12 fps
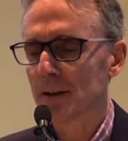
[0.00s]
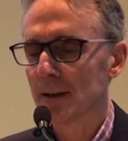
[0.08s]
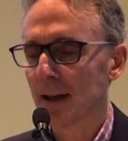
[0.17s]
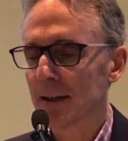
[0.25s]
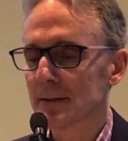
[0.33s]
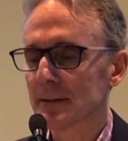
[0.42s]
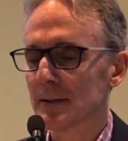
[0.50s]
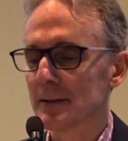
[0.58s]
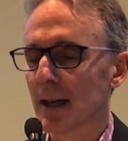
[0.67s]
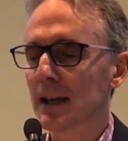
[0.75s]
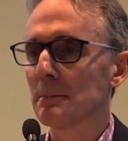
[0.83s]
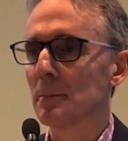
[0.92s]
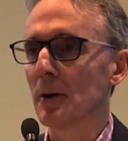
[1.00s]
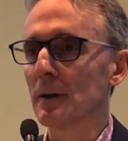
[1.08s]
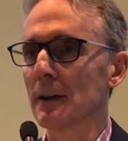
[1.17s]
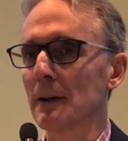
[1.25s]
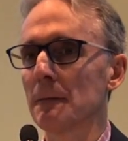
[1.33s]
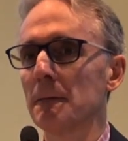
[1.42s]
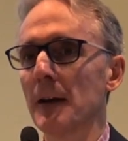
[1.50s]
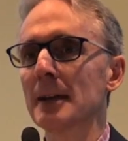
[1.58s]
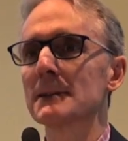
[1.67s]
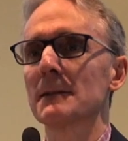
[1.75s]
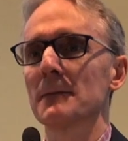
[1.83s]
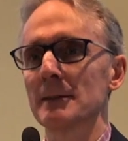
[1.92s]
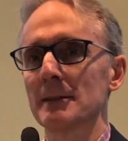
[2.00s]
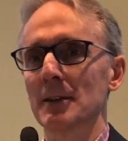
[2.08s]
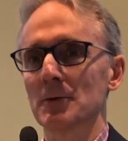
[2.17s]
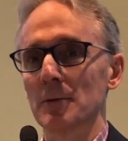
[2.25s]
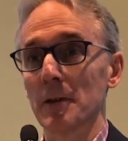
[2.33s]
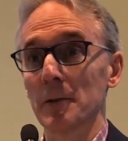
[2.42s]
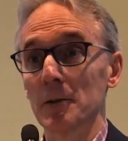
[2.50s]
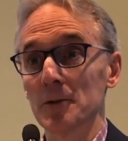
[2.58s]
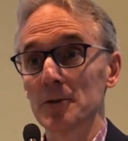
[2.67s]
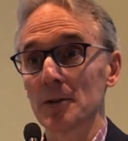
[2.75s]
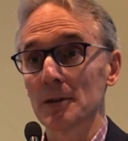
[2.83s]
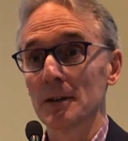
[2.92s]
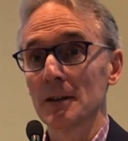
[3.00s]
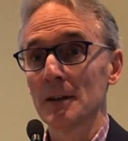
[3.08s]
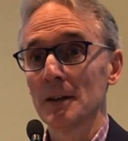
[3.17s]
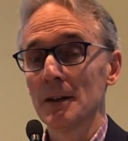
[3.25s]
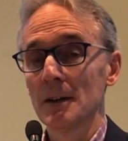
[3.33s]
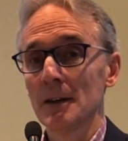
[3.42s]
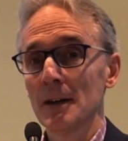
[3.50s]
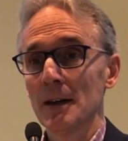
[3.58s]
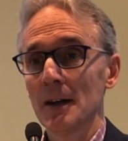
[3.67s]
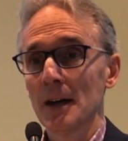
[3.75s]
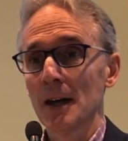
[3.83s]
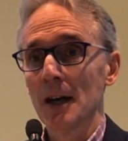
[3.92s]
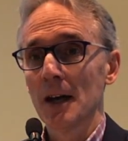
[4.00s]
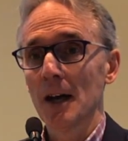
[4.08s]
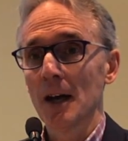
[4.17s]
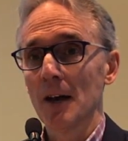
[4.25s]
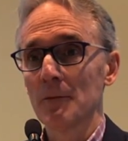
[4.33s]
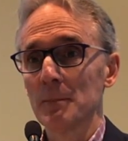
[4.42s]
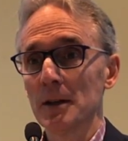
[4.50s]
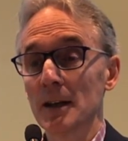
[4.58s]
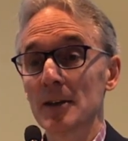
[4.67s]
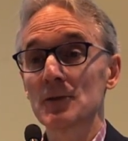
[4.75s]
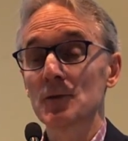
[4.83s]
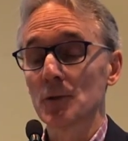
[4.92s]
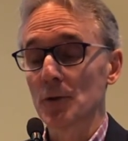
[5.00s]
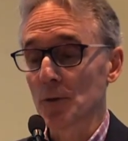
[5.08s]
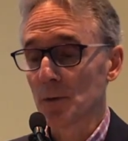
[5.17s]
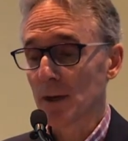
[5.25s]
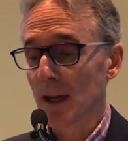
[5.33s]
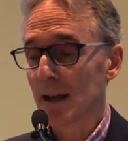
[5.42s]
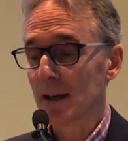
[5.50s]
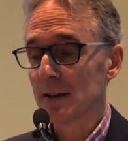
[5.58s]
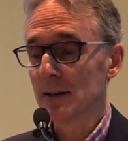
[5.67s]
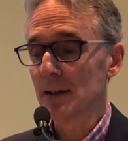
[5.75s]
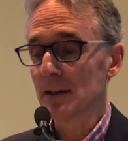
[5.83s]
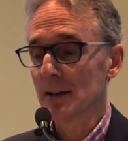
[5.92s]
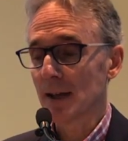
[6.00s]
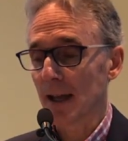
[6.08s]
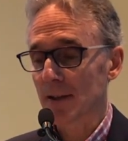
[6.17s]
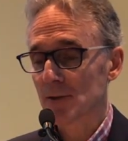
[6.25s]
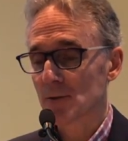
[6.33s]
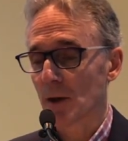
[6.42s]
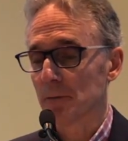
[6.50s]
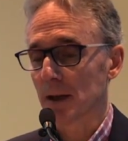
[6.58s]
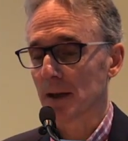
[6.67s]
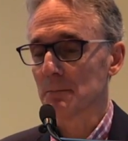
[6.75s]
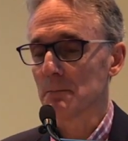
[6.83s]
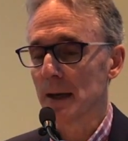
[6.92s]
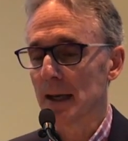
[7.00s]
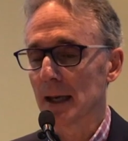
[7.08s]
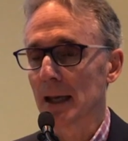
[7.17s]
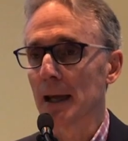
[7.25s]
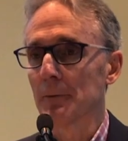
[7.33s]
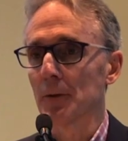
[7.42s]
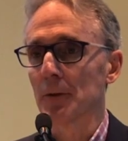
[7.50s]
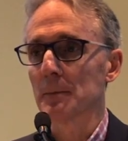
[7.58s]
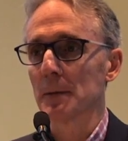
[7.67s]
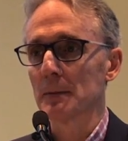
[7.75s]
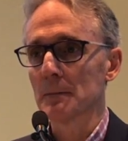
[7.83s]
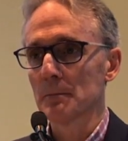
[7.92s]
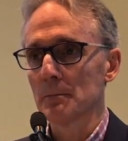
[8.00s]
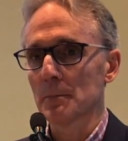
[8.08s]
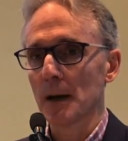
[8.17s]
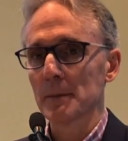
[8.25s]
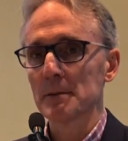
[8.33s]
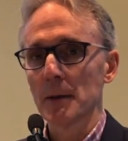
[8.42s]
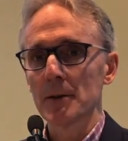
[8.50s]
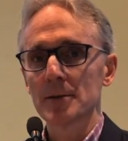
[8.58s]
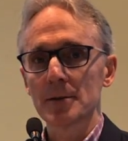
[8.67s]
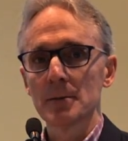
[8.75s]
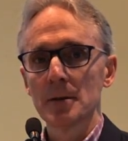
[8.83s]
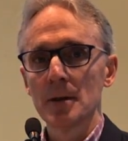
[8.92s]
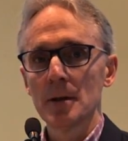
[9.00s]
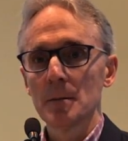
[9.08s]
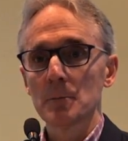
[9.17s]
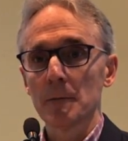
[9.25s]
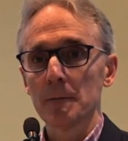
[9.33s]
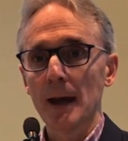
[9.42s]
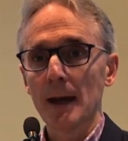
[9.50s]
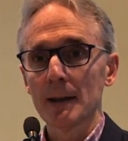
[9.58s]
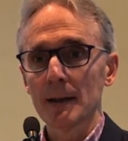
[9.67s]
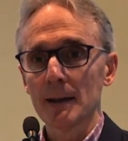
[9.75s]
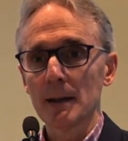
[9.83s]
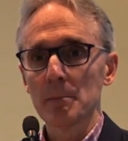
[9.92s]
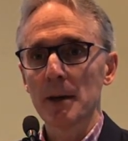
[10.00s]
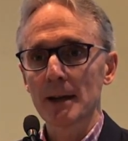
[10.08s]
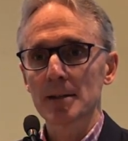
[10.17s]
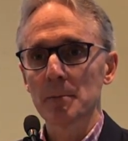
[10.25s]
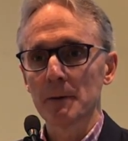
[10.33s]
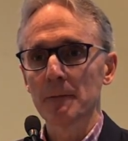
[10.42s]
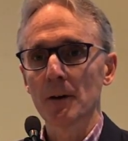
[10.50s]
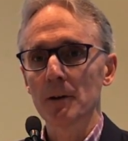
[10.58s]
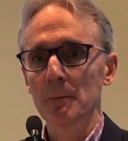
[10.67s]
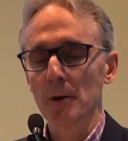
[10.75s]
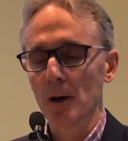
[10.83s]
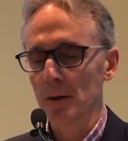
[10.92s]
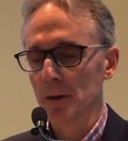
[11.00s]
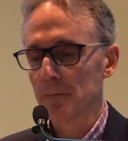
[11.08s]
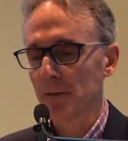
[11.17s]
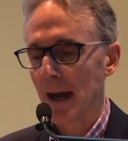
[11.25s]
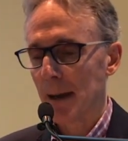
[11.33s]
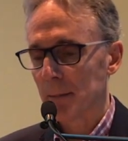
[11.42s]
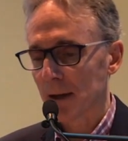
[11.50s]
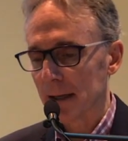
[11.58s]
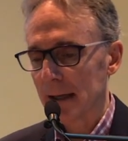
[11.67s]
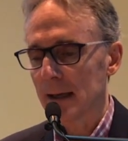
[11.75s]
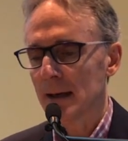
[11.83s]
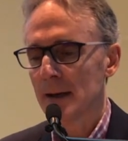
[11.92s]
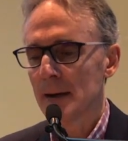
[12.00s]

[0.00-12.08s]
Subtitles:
And that's the second point. The effects of the sexual revolution have been extraordinary and indeed catastrophic at many levels, but perhaps most profoundly the impacts have been felt upon the family.